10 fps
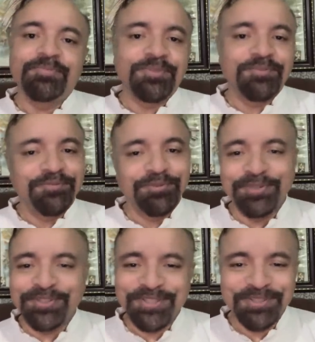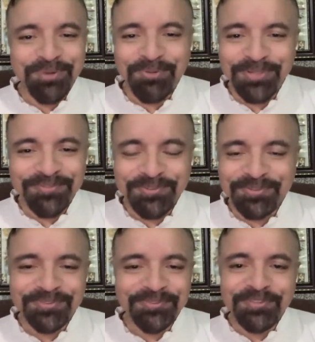Few listeners probably
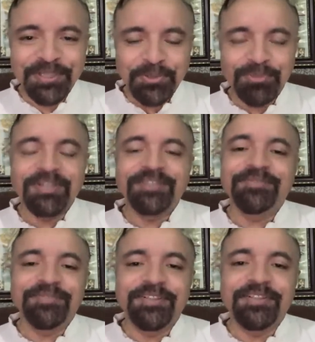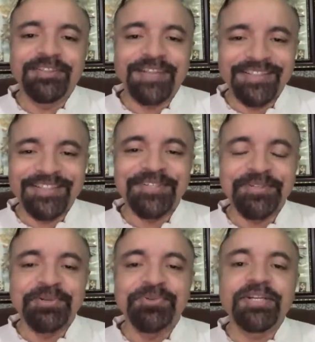will know, but I'll just
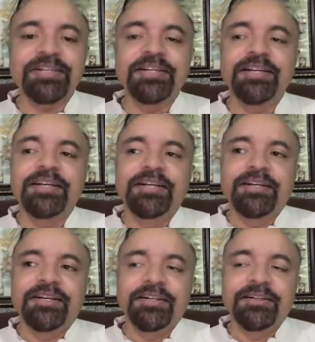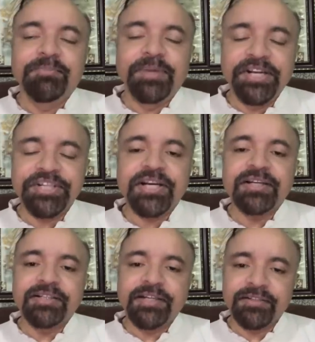introduce that British
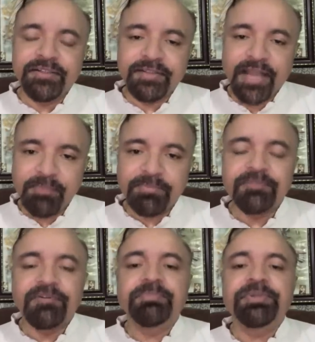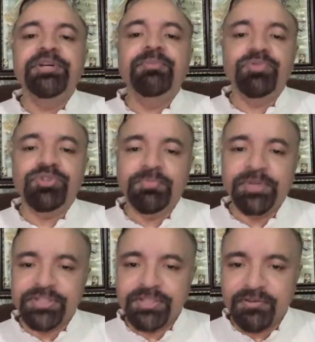had created a camp for PWs,
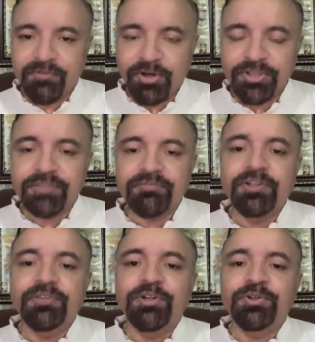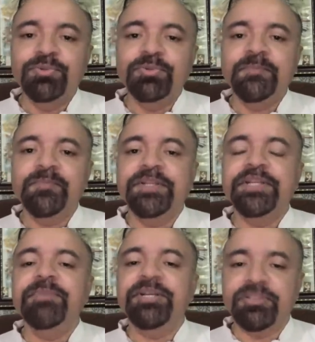prisoner of wars of World War II, in
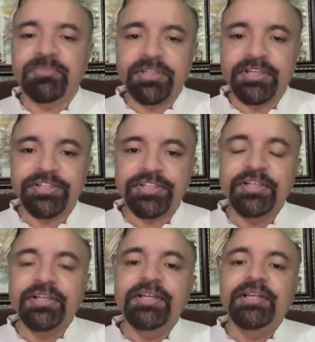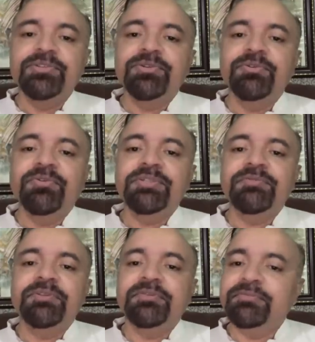Himachal Pradesh. So once
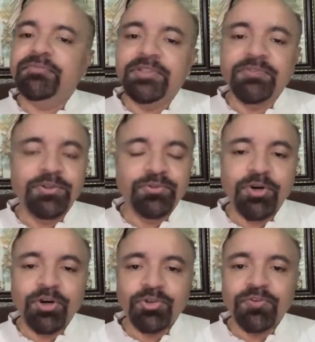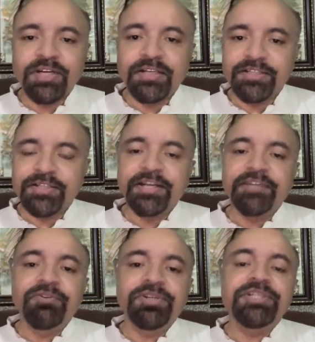World War II got over and this
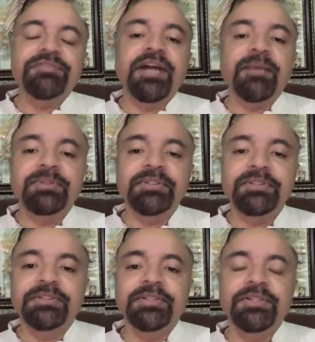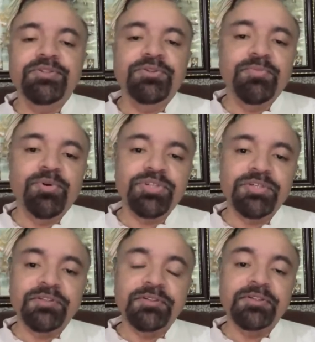1947 happened, so most
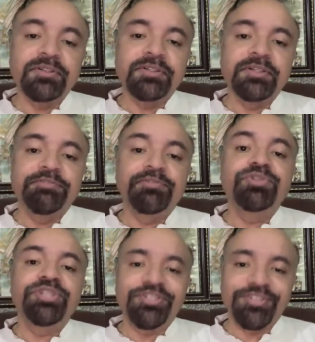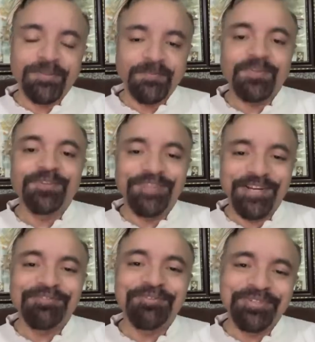of the refugees
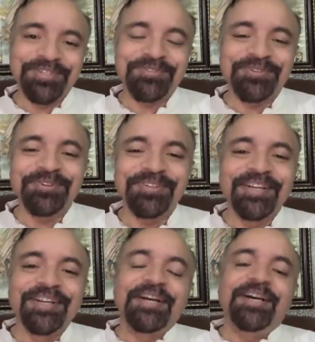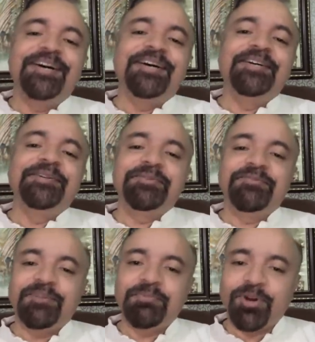were
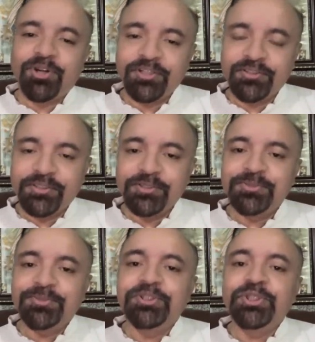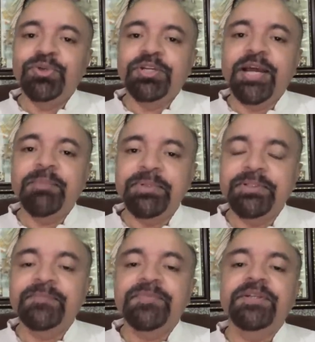brought into Yol camp,
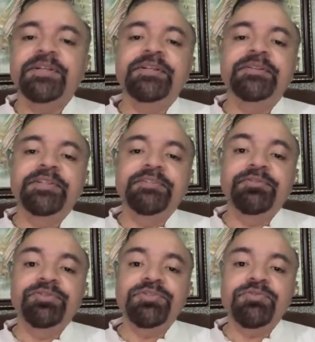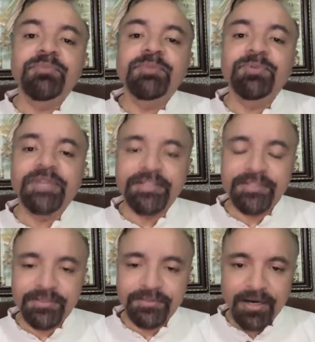refugees from
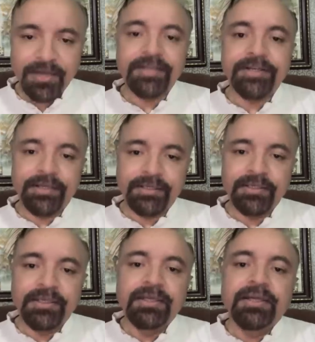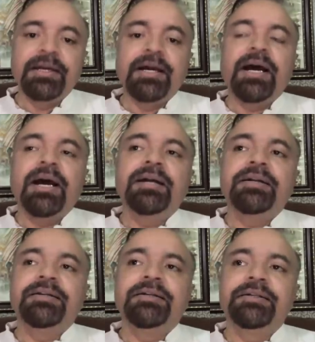mountains, our area,
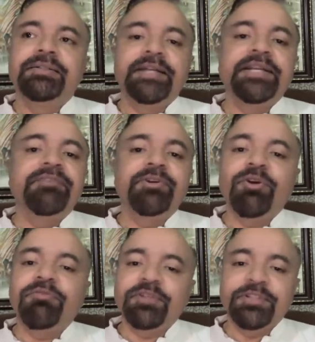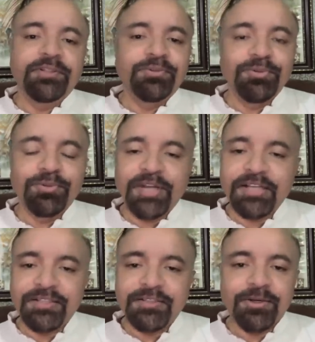and then given an offer either to go to
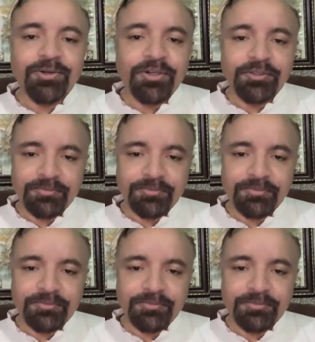Rajasthan or